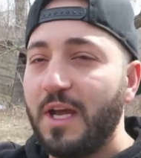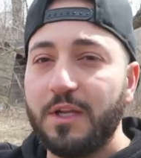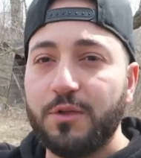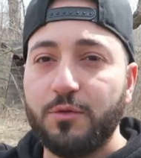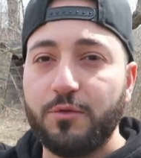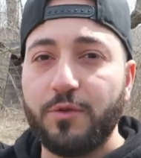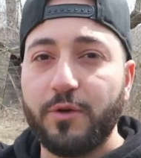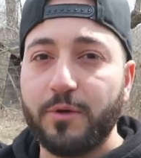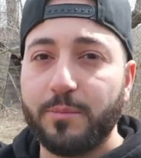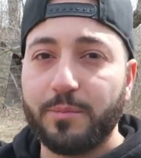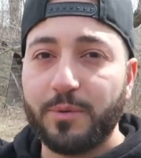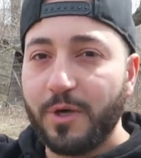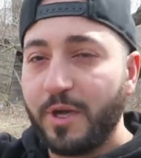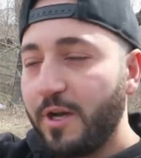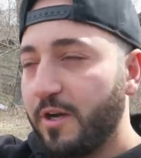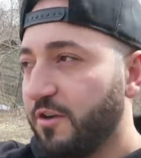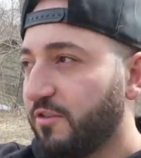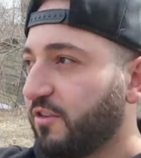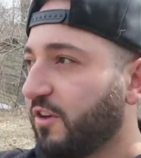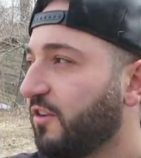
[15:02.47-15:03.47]
and do their
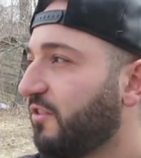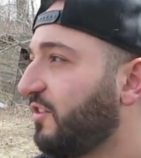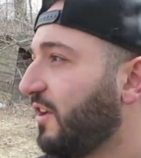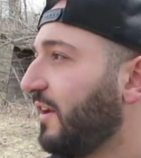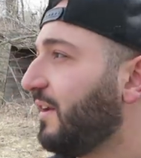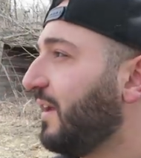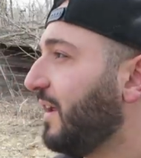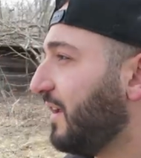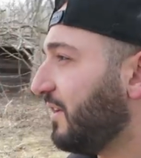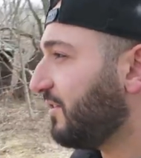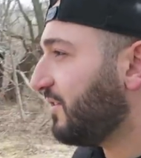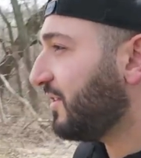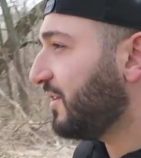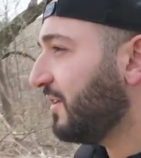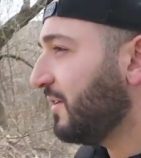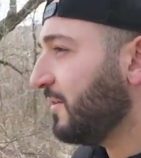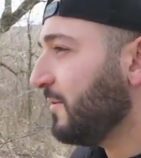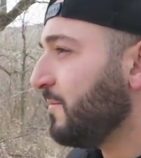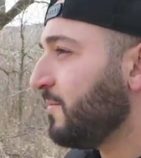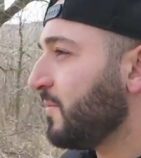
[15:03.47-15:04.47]
prayers on Sundays.
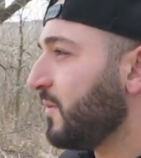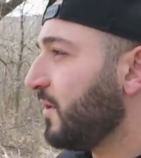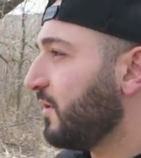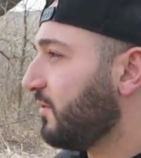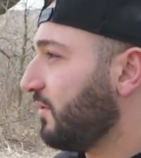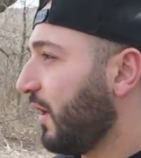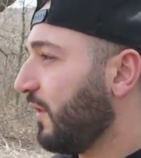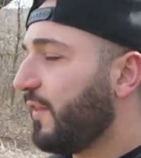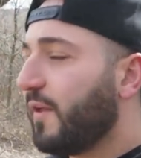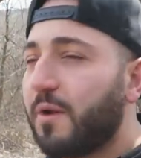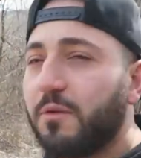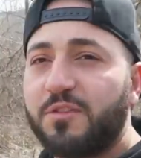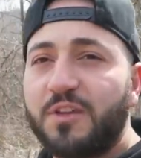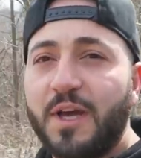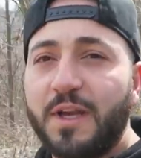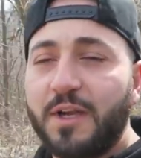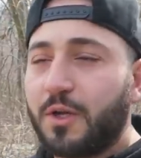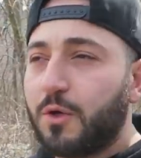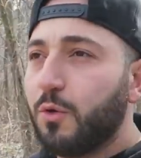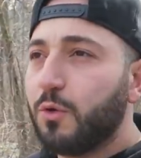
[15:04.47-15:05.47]
So I thought it was
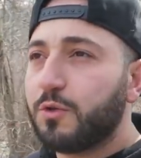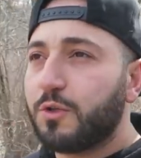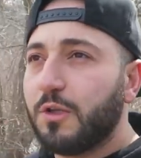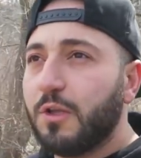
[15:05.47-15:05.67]
kind of cool